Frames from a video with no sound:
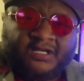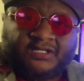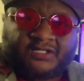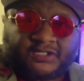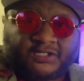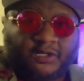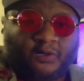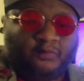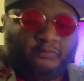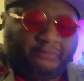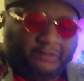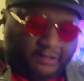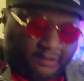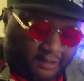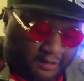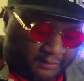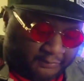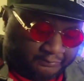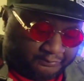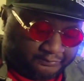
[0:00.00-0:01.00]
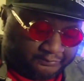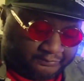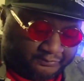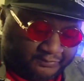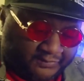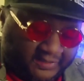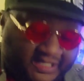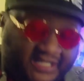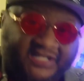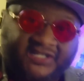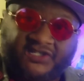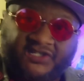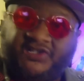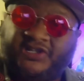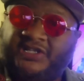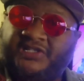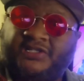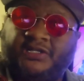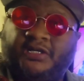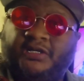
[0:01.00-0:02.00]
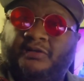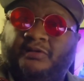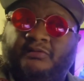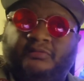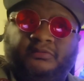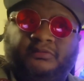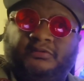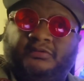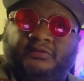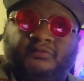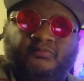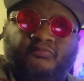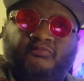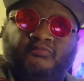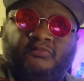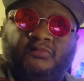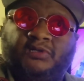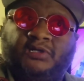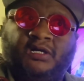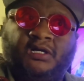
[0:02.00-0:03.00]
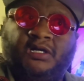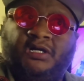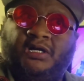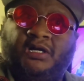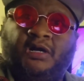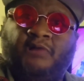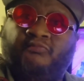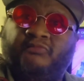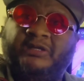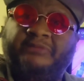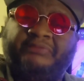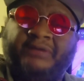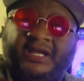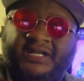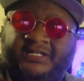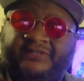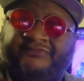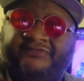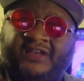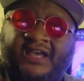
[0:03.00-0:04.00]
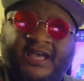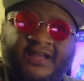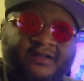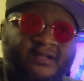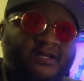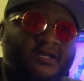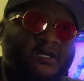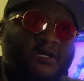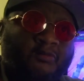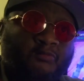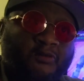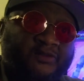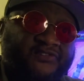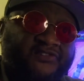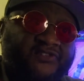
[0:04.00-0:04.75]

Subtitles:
So, but it's just a repaint of that with